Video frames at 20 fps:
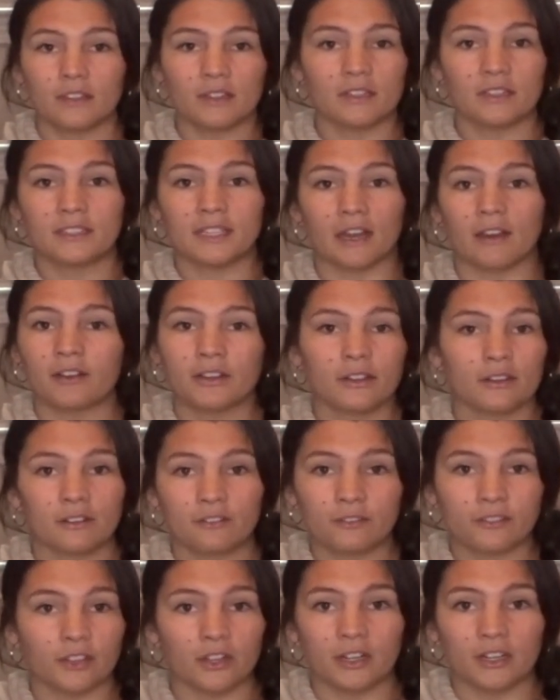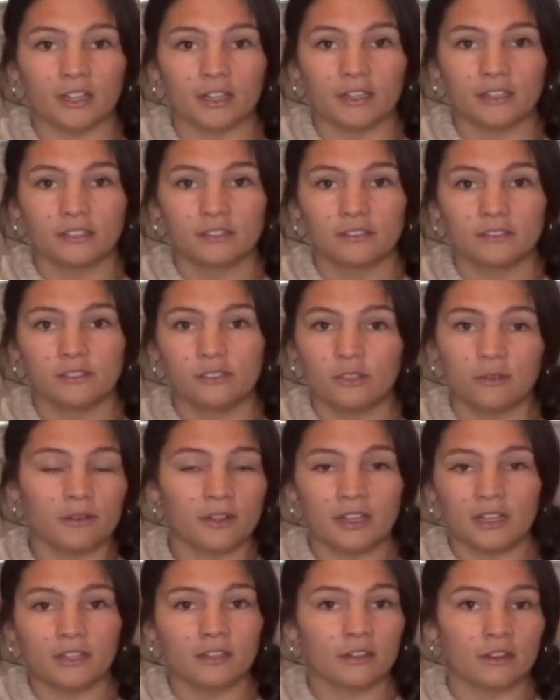down here in Florida. Do
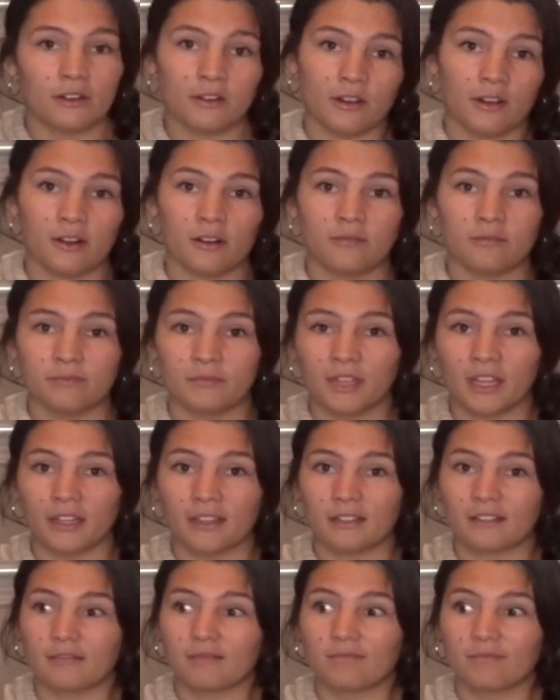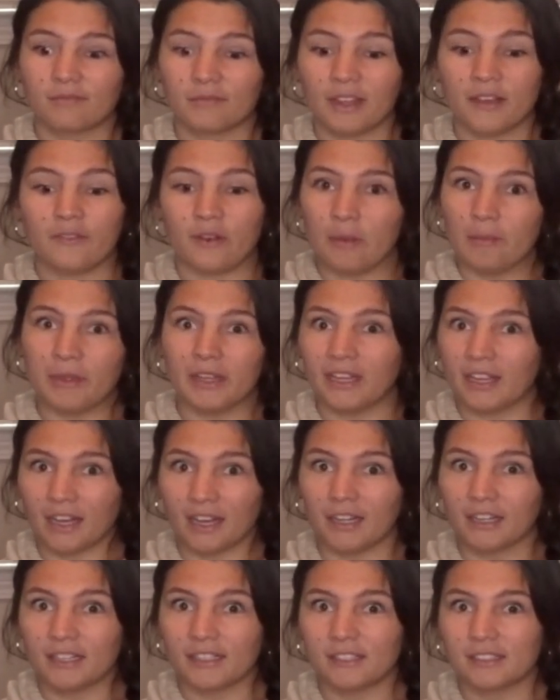it in your own home, like, if I'm being
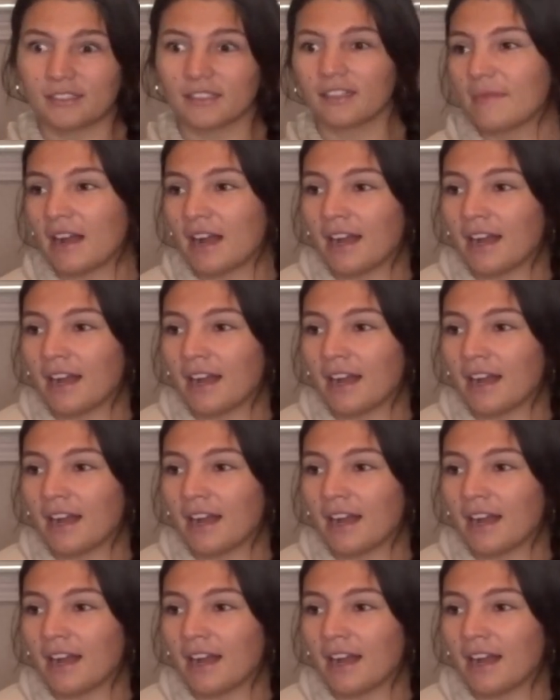honest.